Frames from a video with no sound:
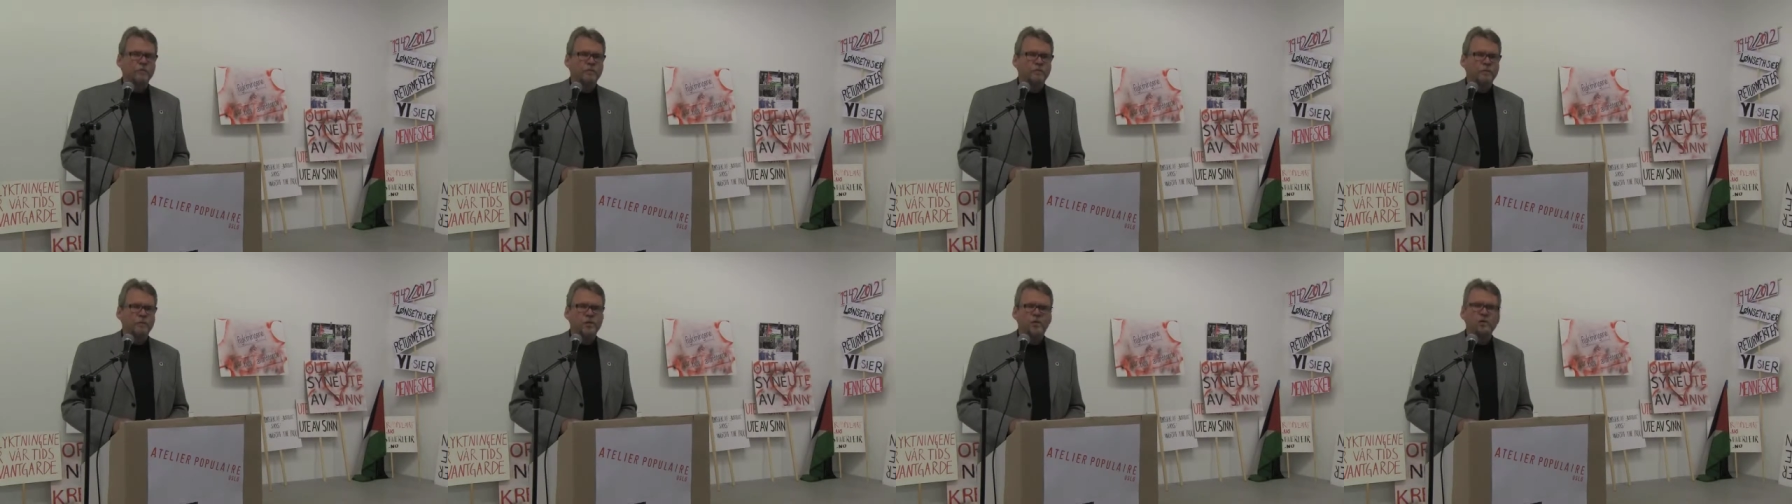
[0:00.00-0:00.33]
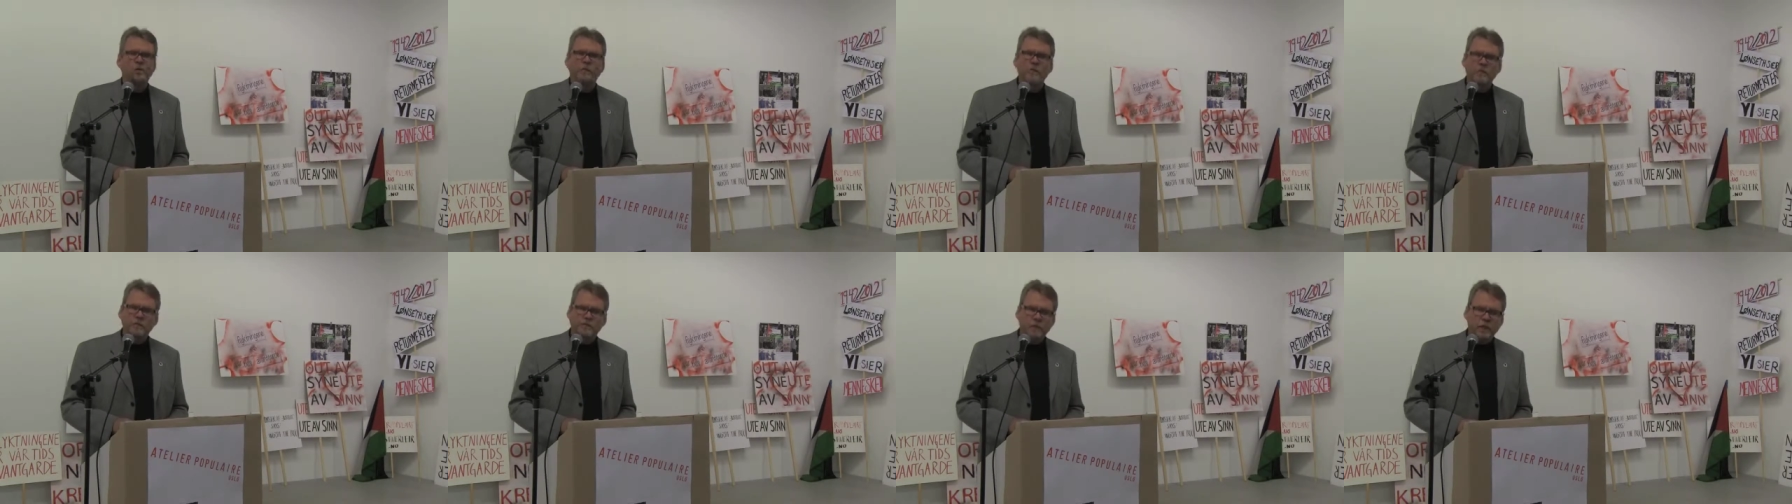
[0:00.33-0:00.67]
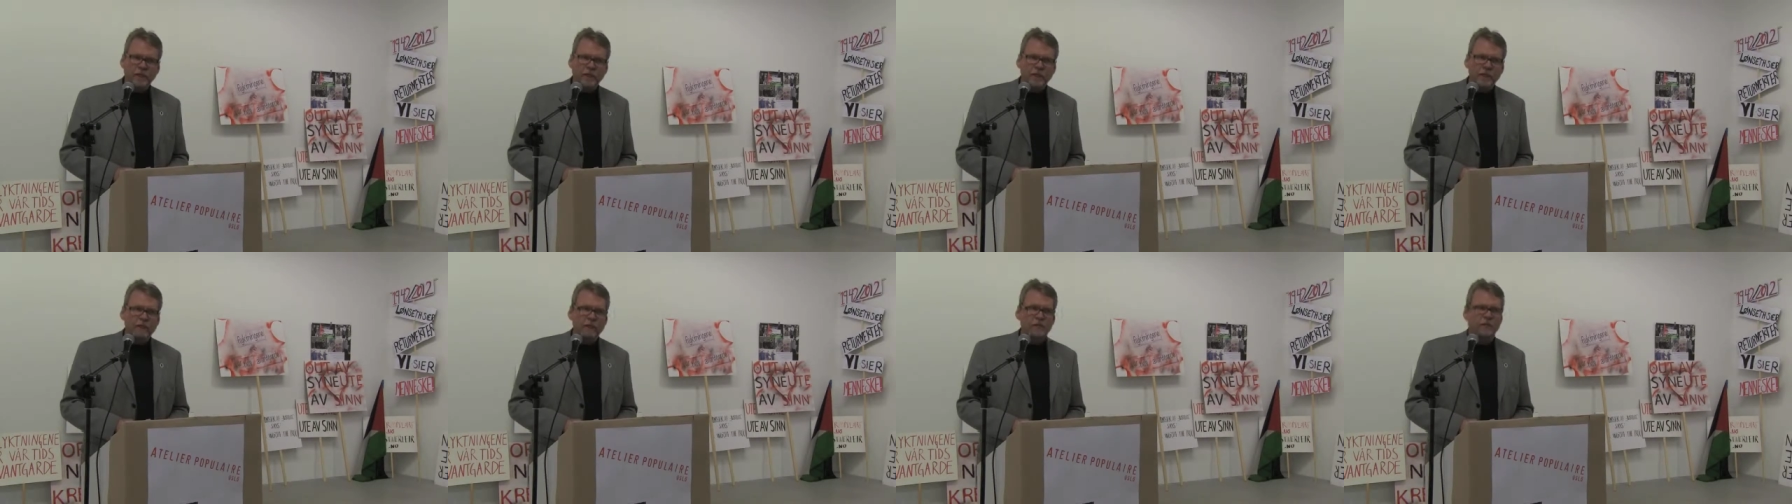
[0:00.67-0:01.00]
trying to
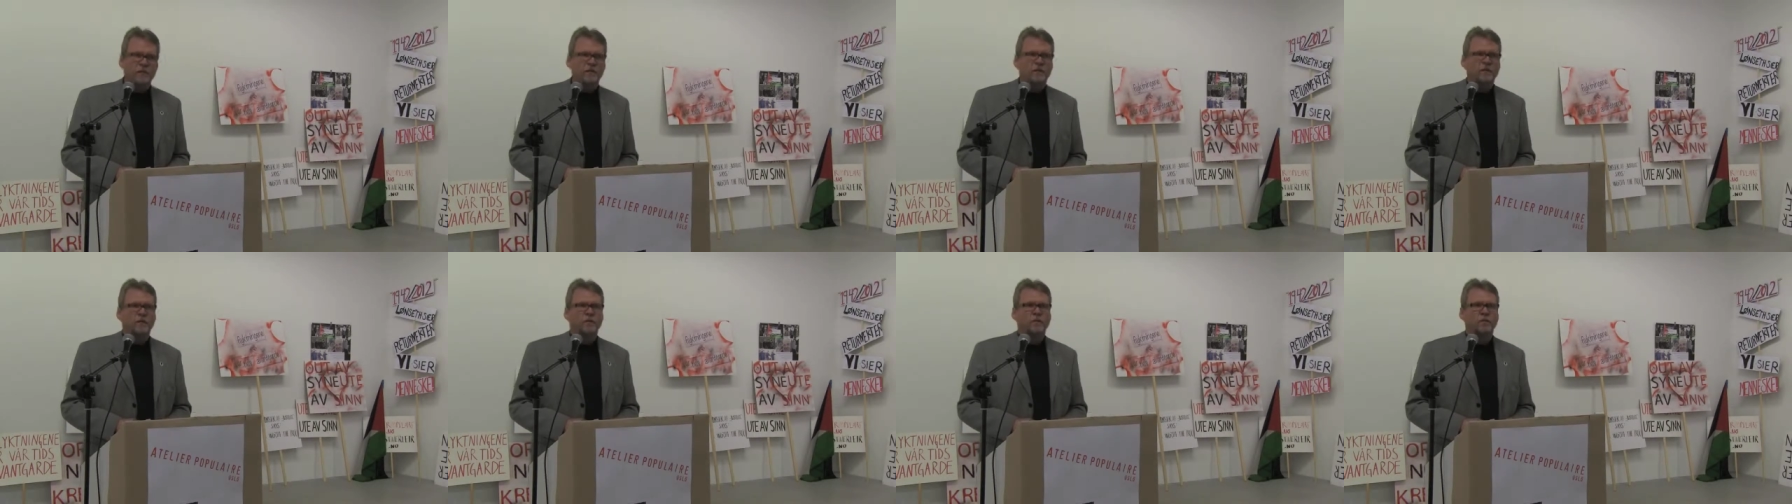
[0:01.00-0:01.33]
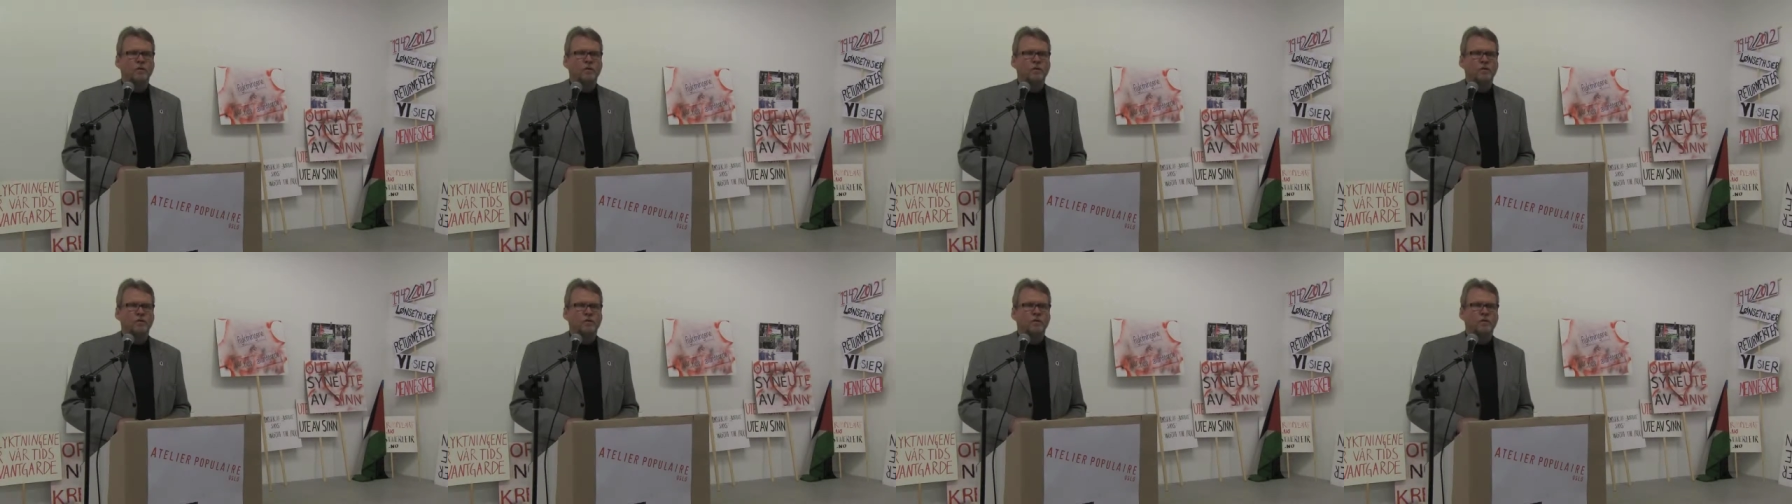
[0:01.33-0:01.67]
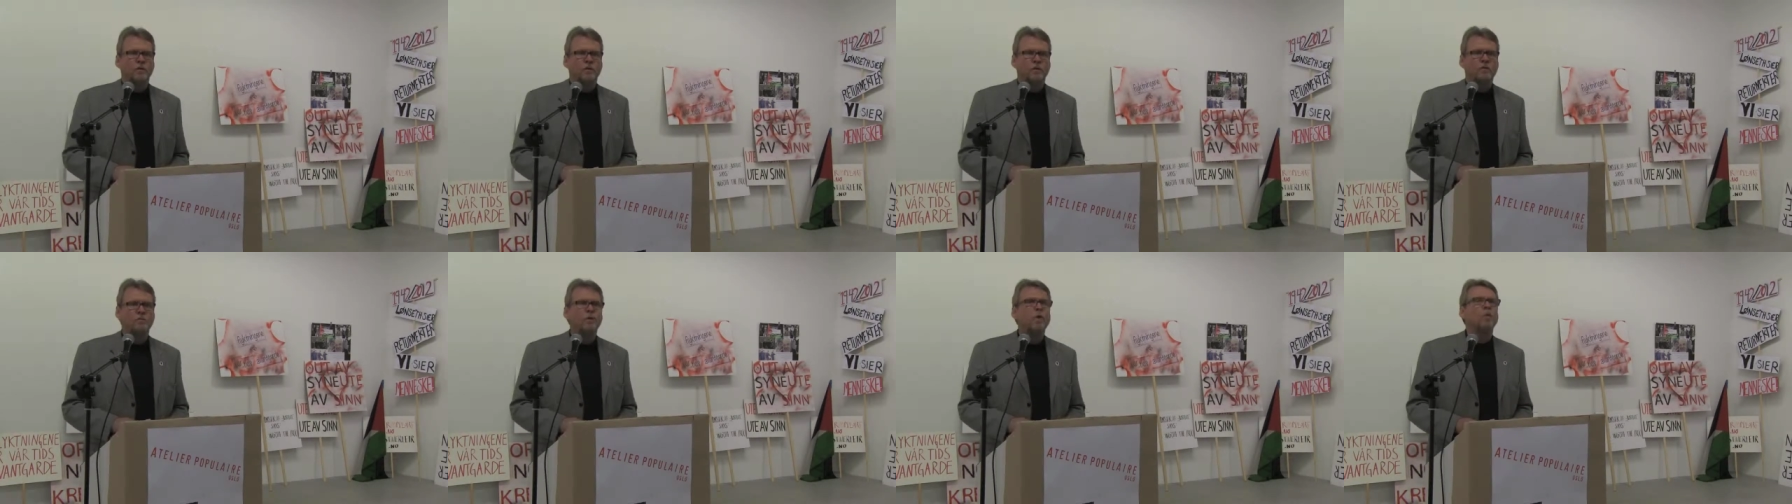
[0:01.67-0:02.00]
explain or
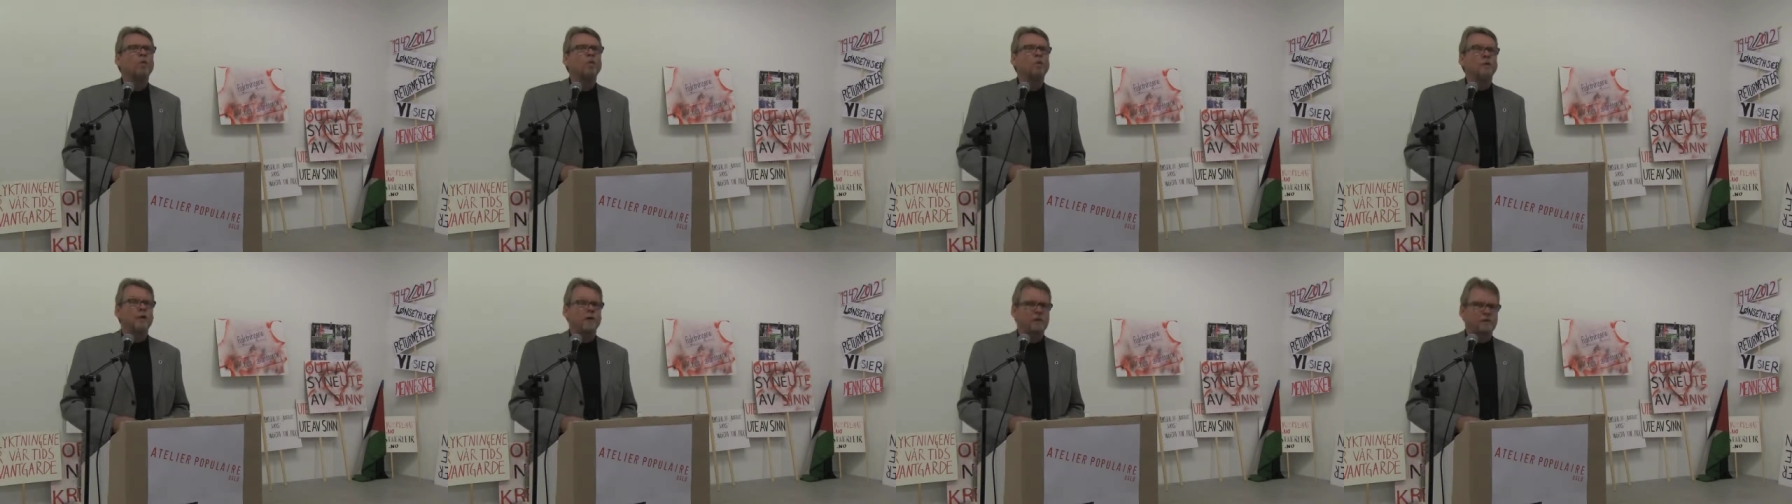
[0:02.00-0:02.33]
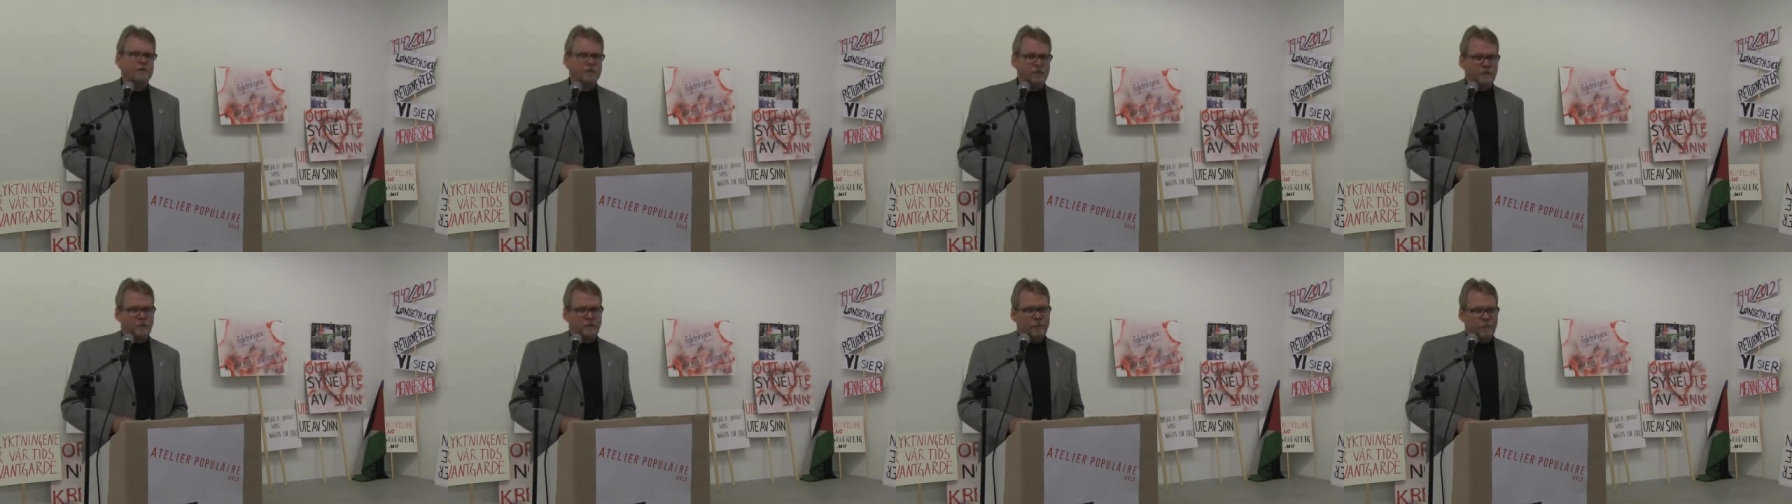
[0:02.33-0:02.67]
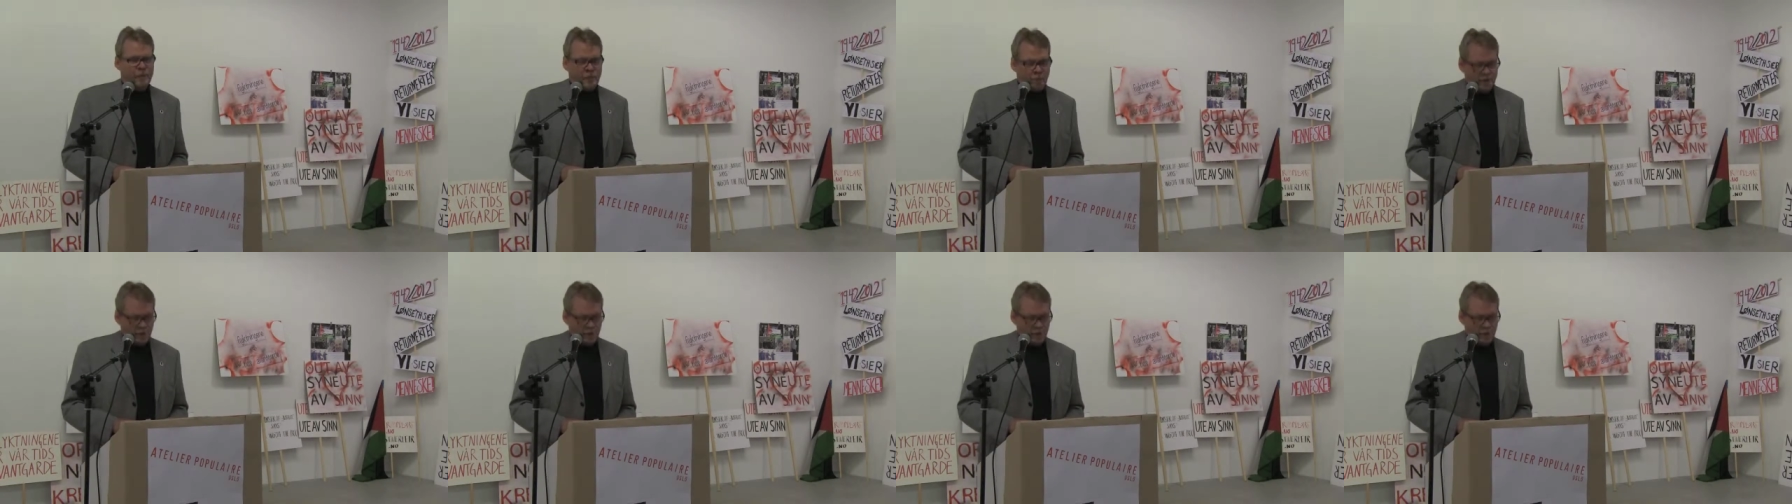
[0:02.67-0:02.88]
mobilize